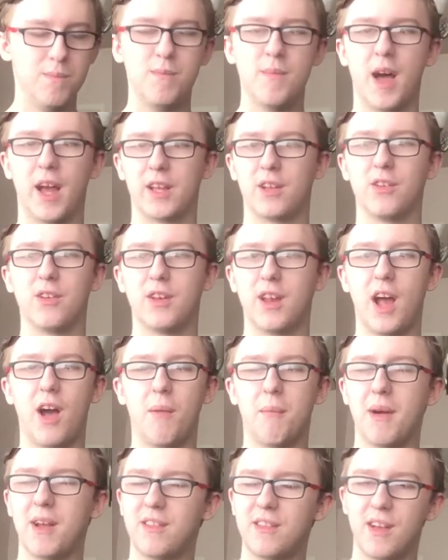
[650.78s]
I couldn't
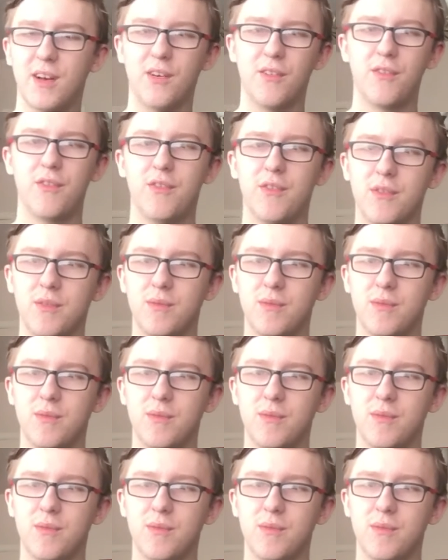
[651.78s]
help myself.